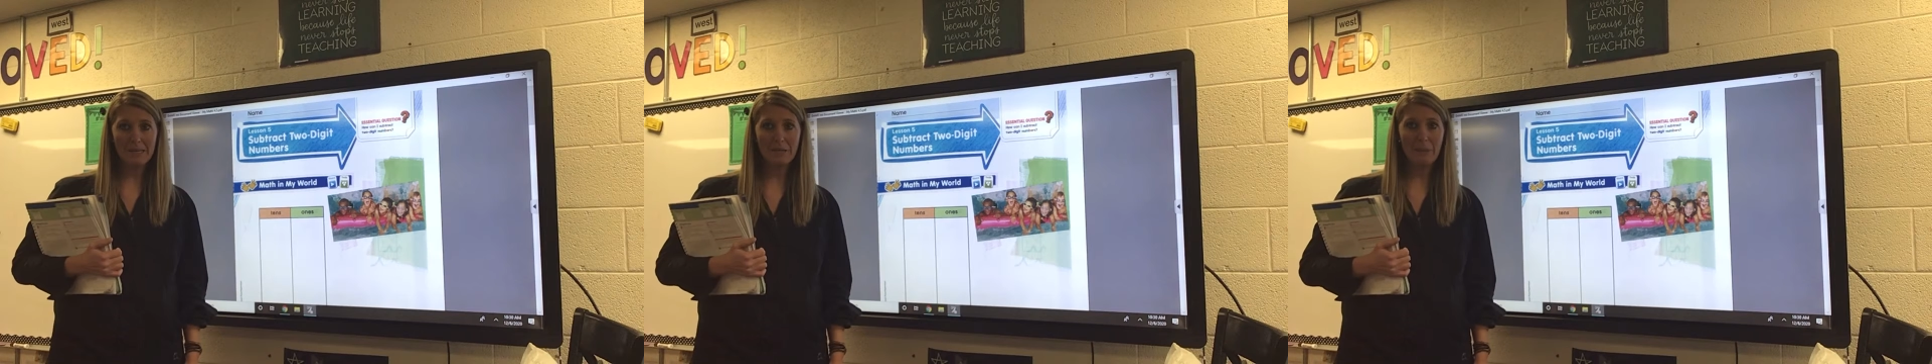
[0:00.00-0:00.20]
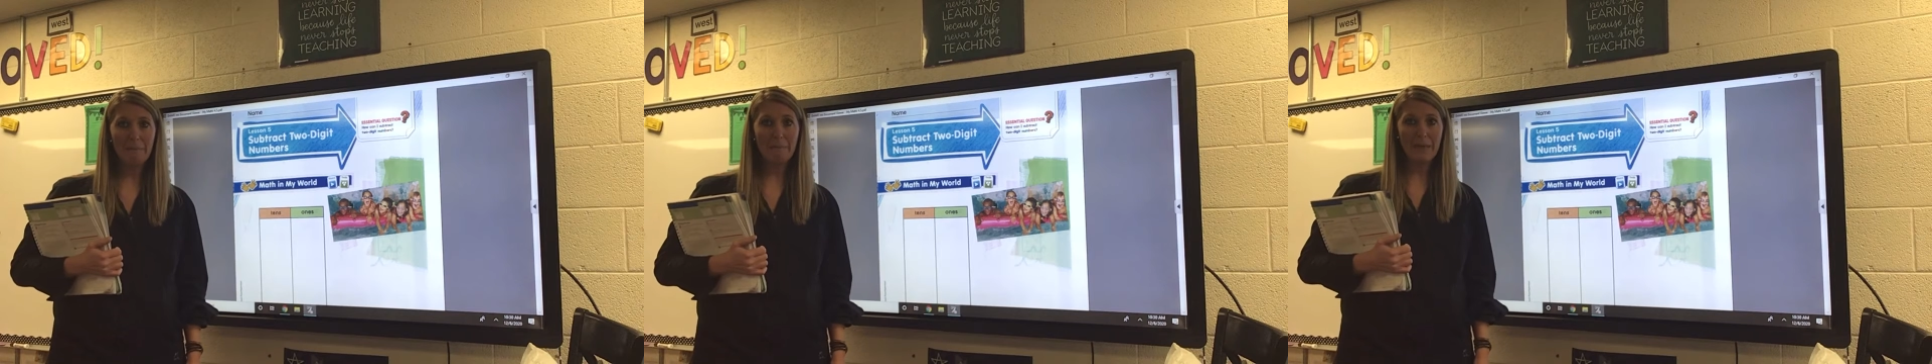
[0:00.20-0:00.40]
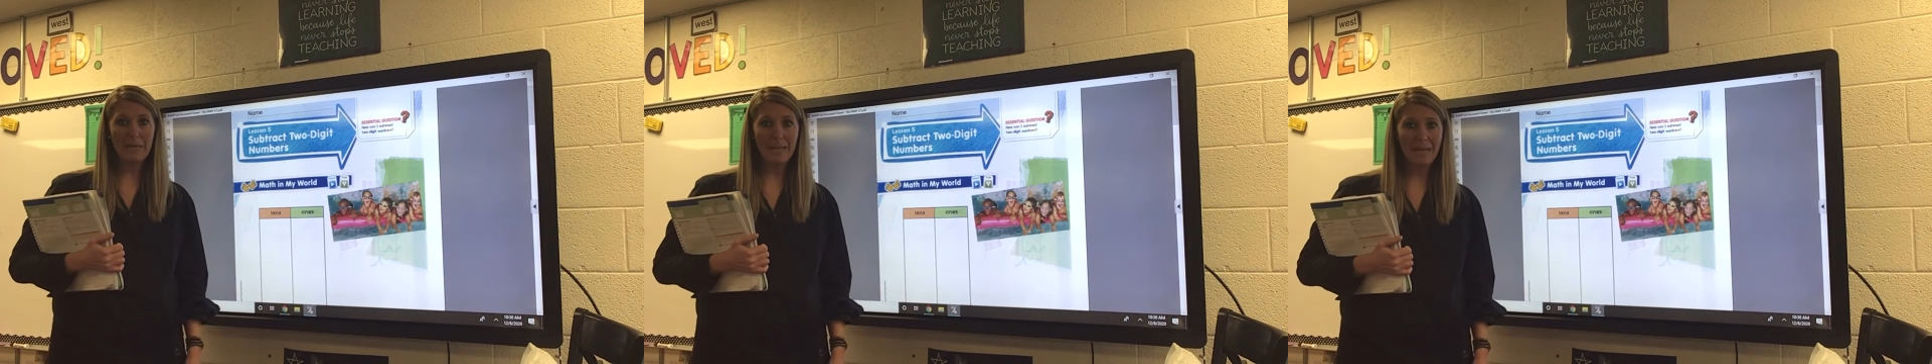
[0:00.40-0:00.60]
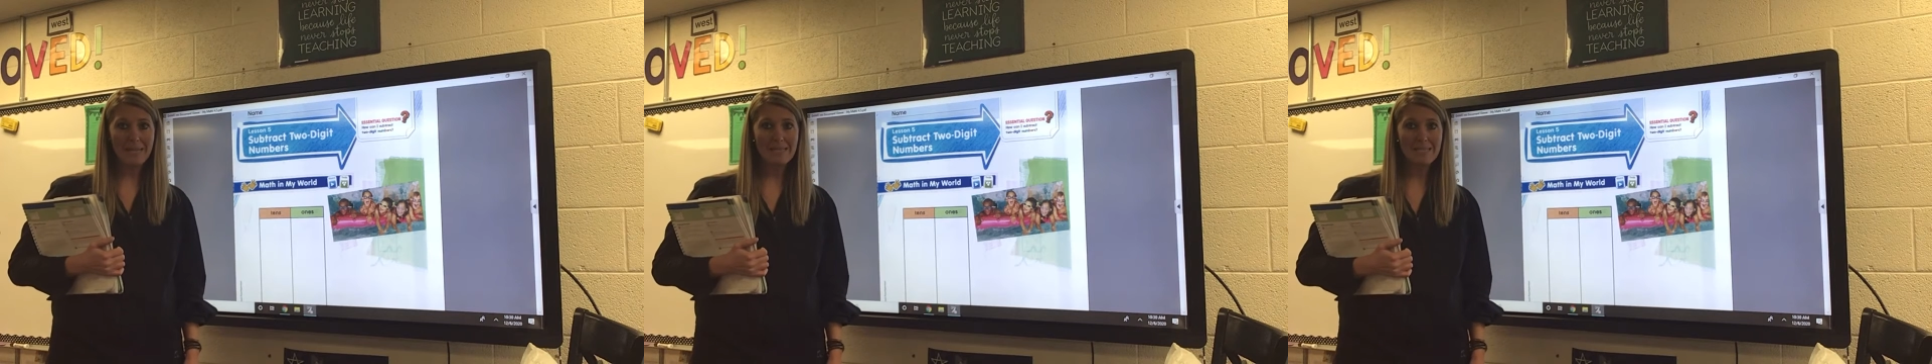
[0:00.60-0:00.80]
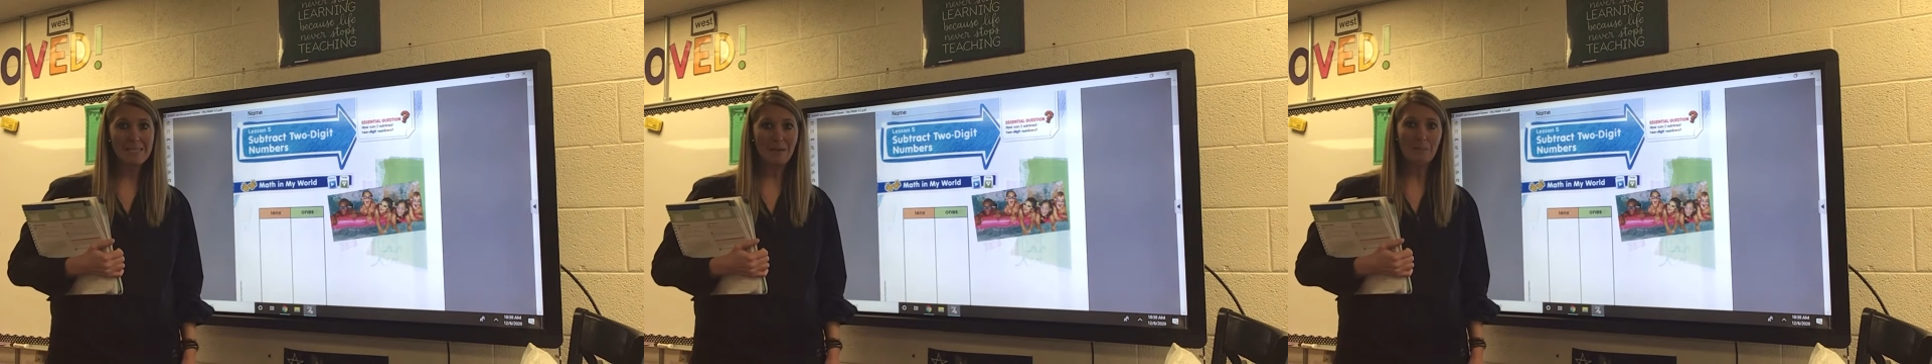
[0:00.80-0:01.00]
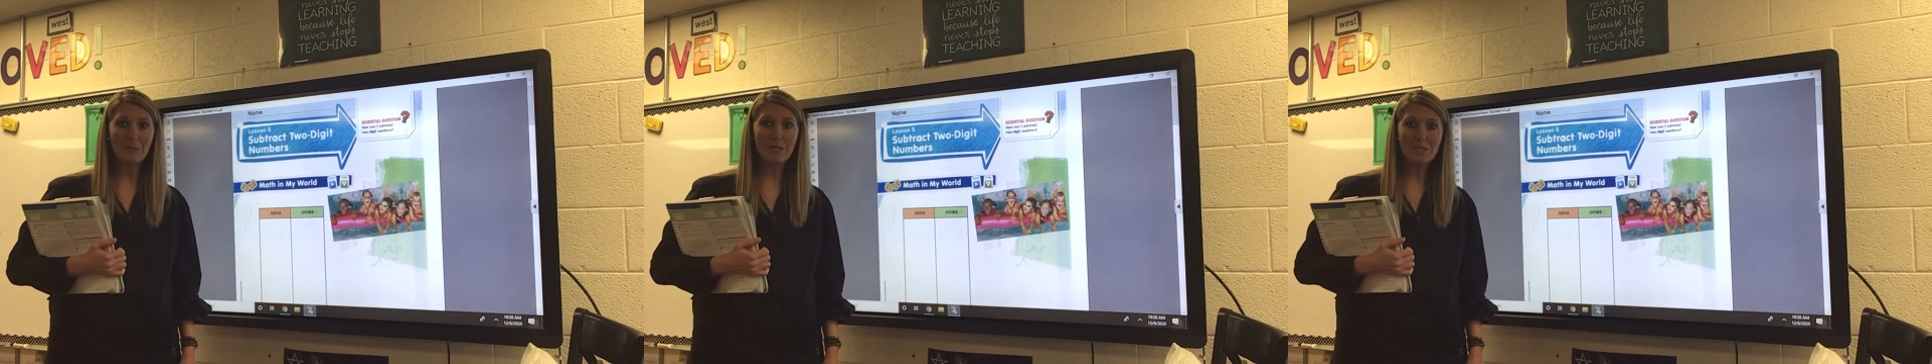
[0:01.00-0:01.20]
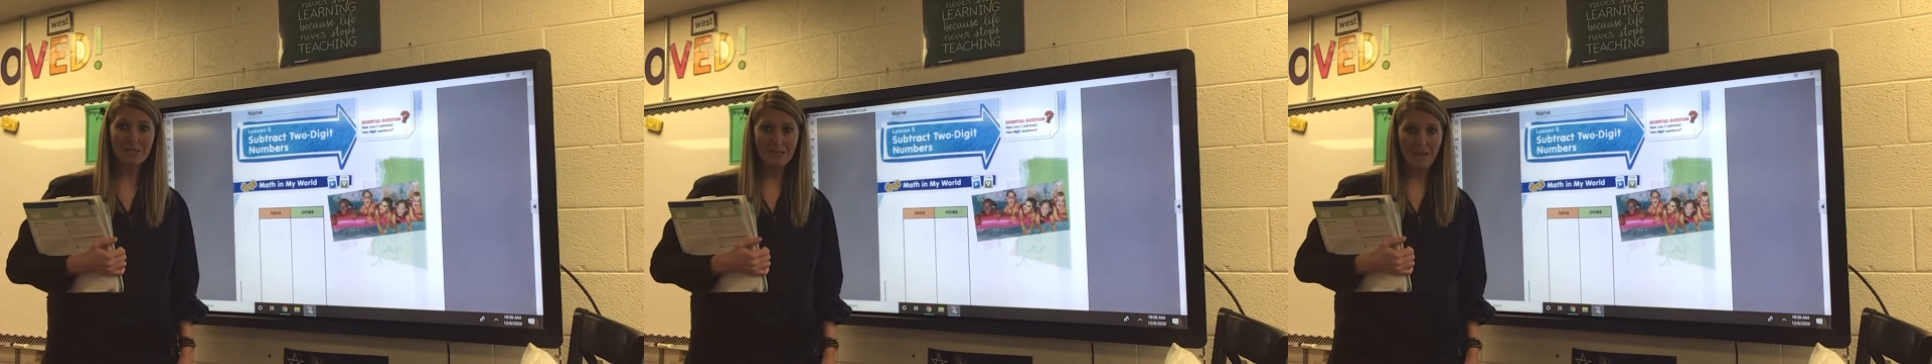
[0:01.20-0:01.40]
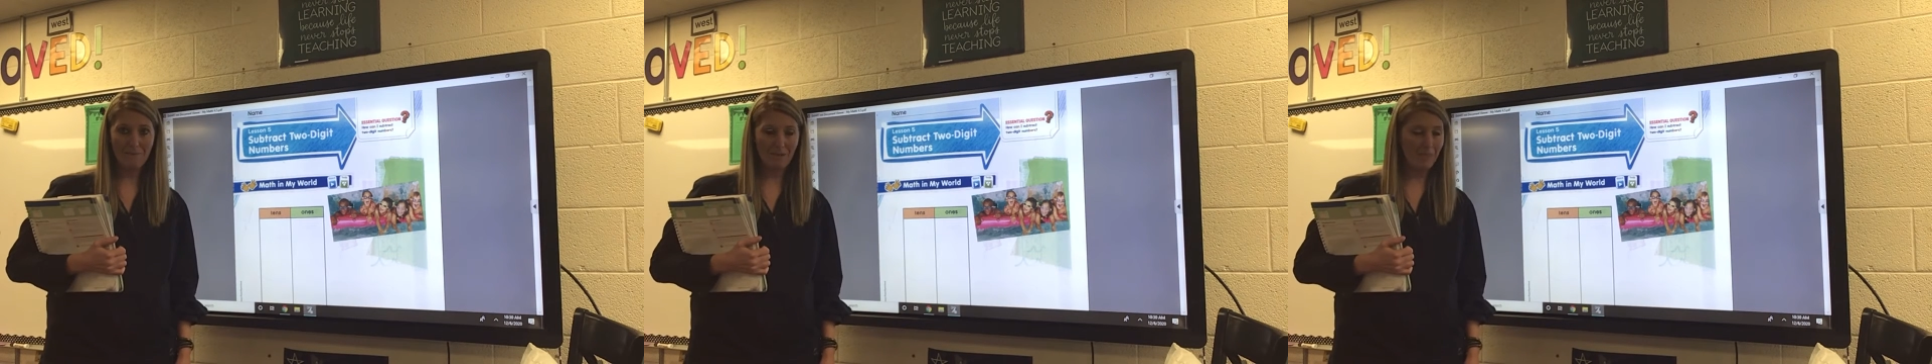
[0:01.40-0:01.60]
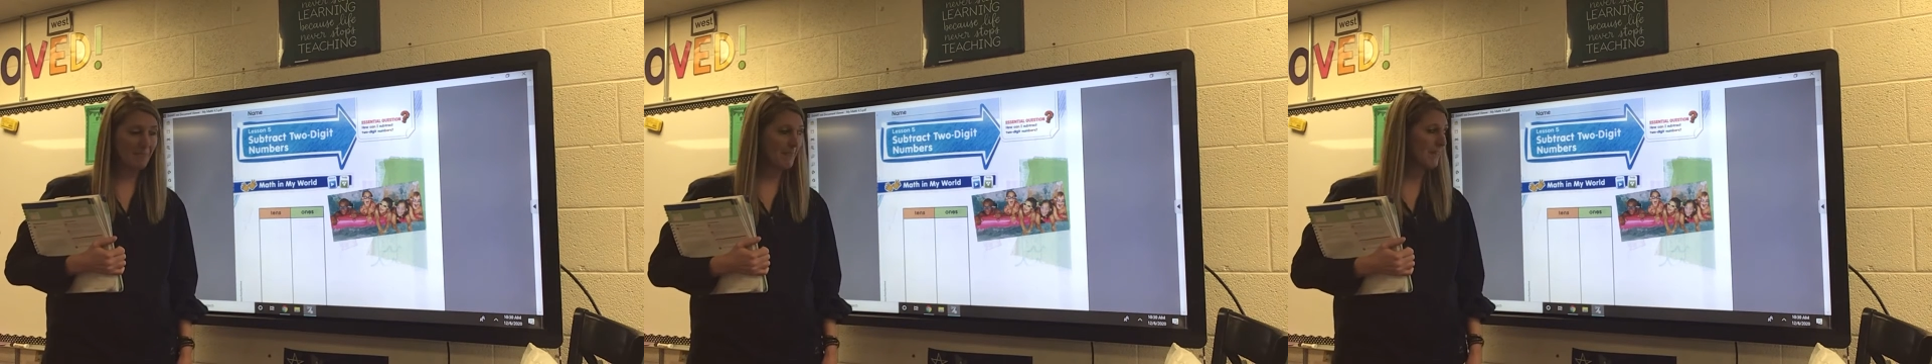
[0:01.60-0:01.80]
under Monday, December 7th